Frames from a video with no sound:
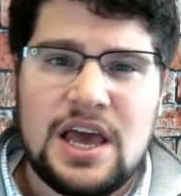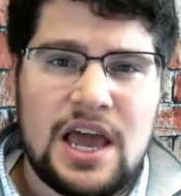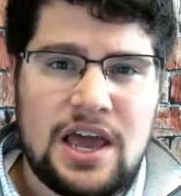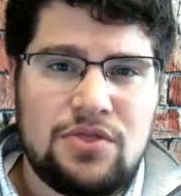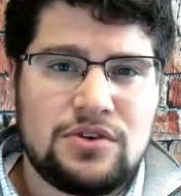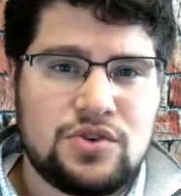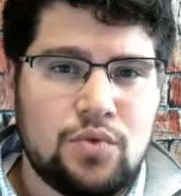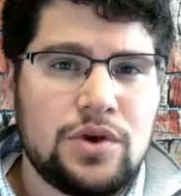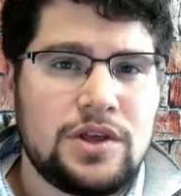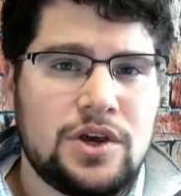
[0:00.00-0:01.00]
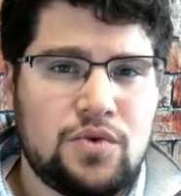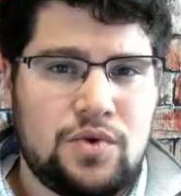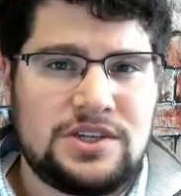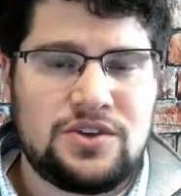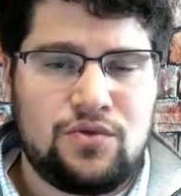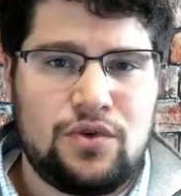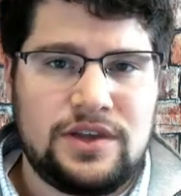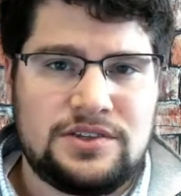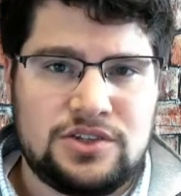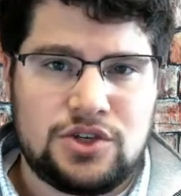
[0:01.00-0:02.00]
And there's a really good reason for
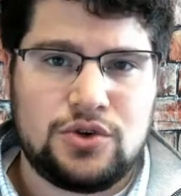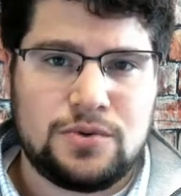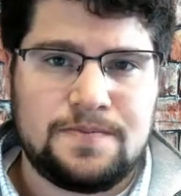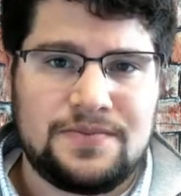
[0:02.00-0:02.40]
this too,